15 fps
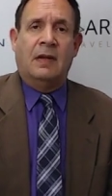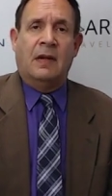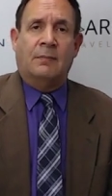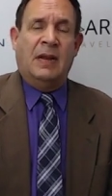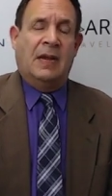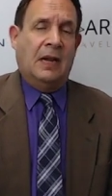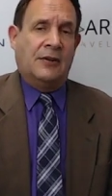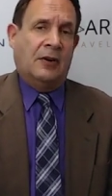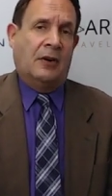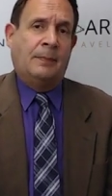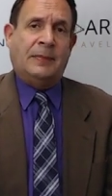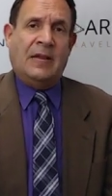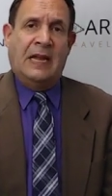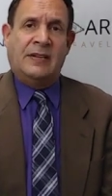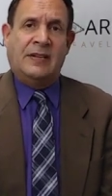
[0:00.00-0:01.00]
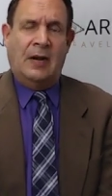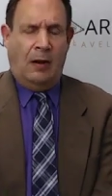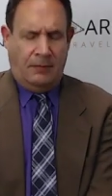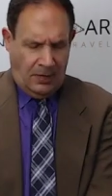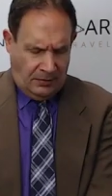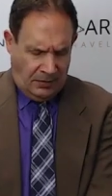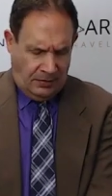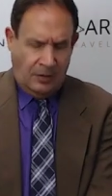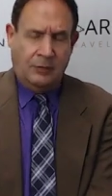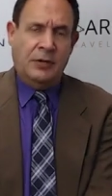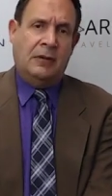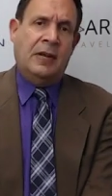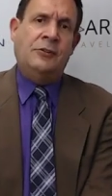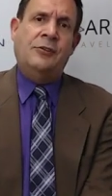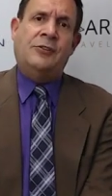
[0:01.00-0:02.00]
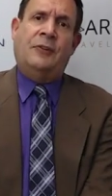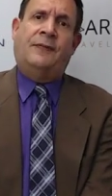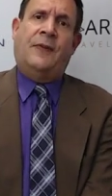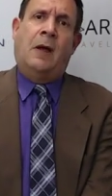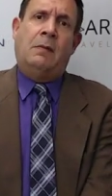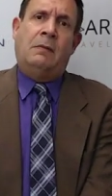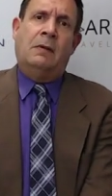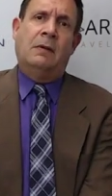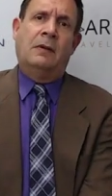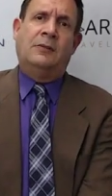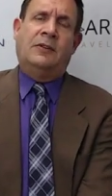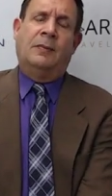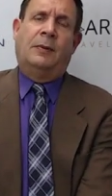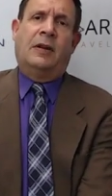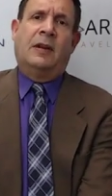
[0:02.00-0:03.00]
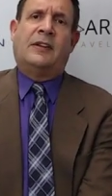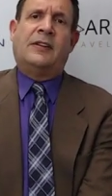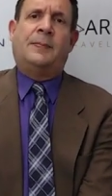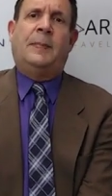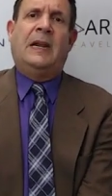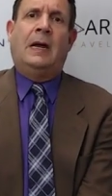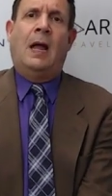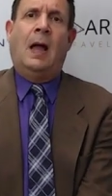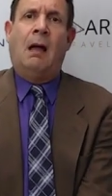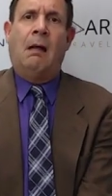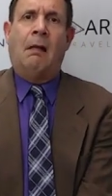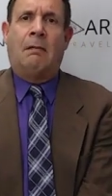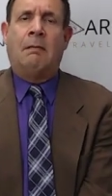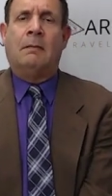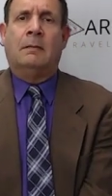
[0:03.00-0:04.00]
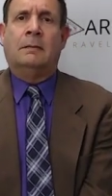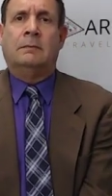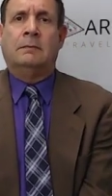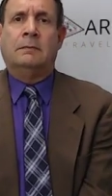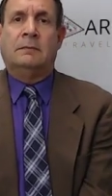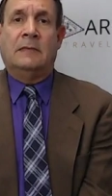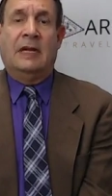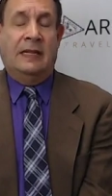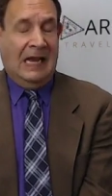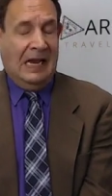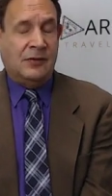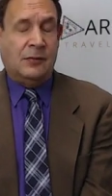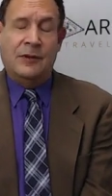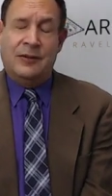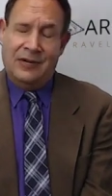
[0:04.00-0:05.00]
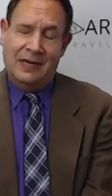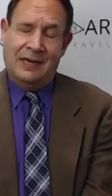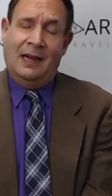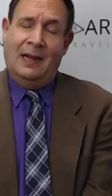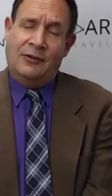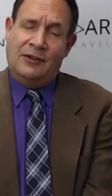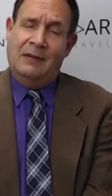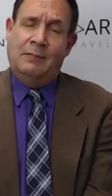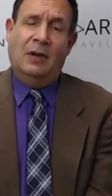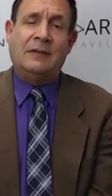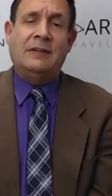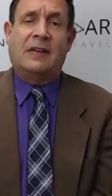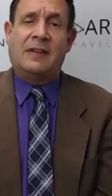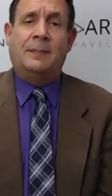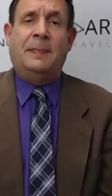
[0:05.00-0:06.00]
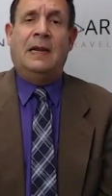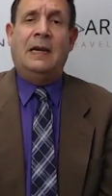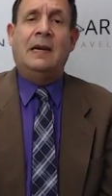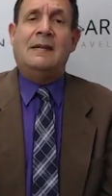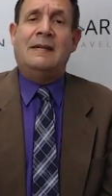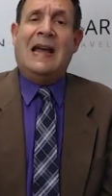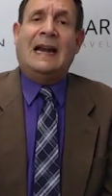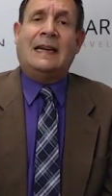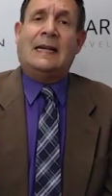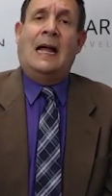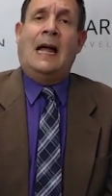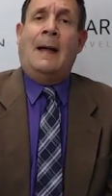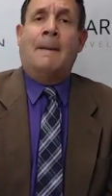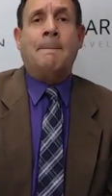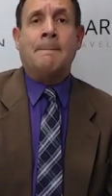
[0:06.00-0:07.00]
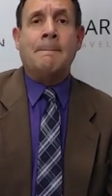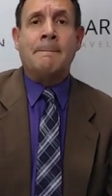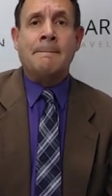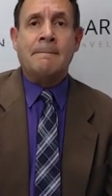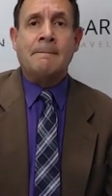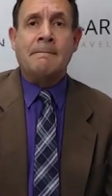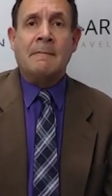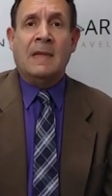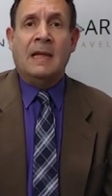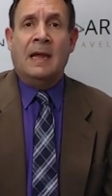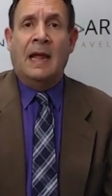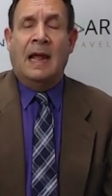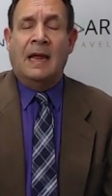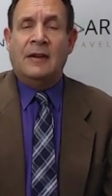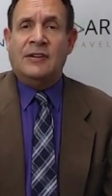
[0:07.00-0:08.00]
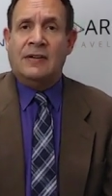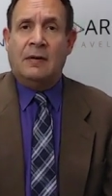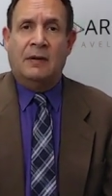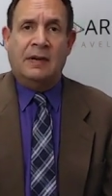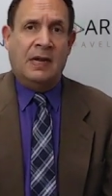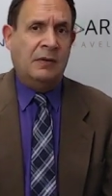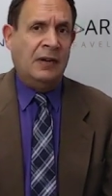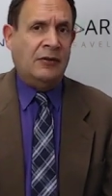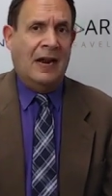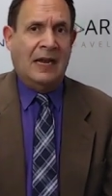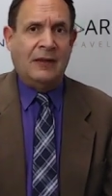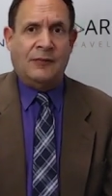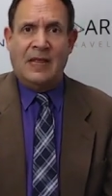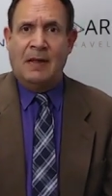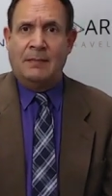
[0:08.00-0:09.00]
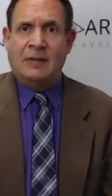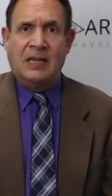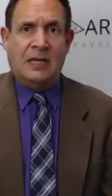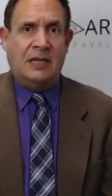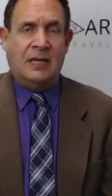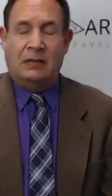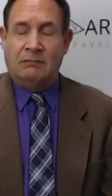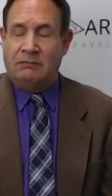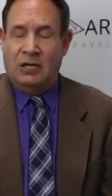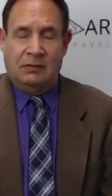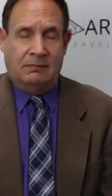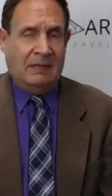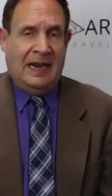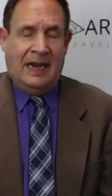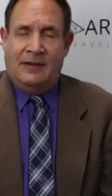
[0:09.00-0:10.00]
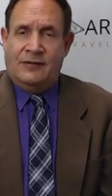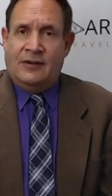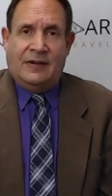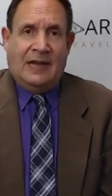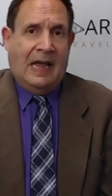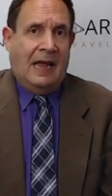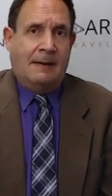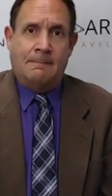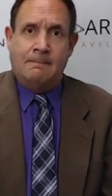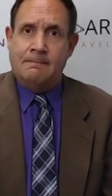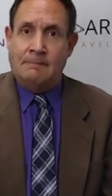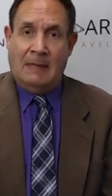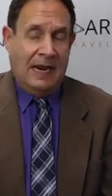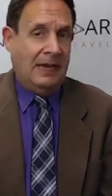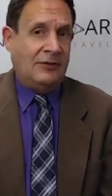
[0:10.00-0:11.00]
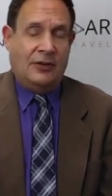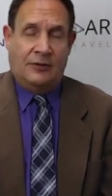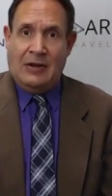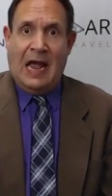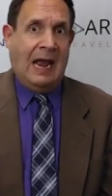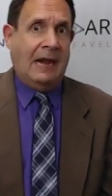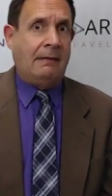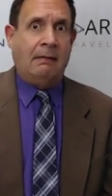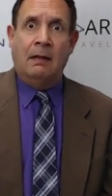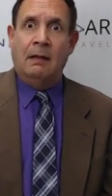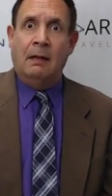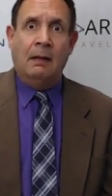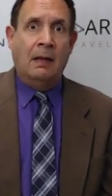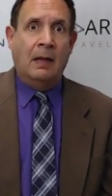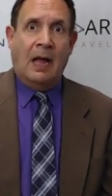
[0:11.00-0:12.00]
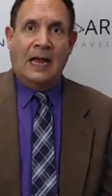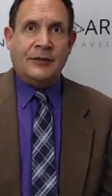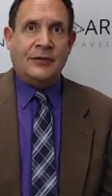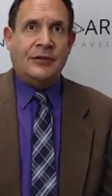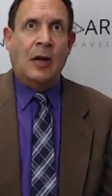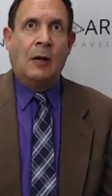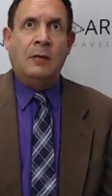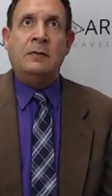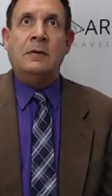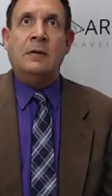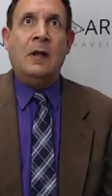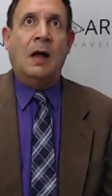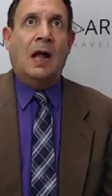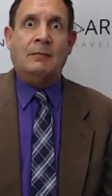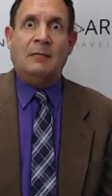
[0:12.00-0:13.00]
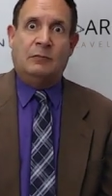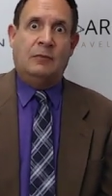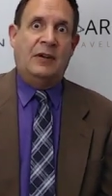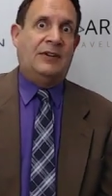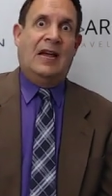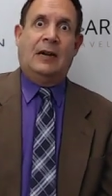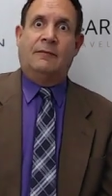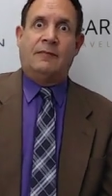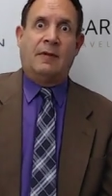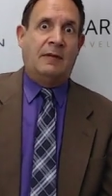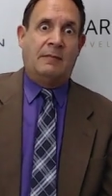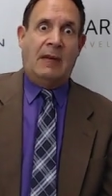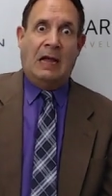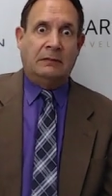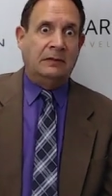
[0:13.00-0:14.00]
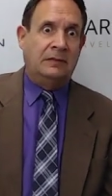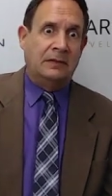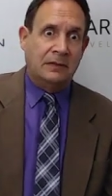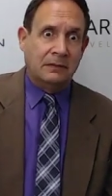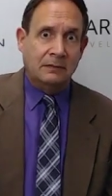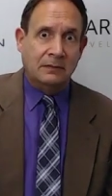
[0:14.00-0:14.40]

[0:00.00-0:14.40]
because her upline said, Oh, no, no, no, you can use your phone to book Expedia. And that's what she did. She booked Expedia.com. And she's going, Can we transfer them to. No, my hands are tied. My hands are tied. I don't know. I mean, we shouted from the mountains.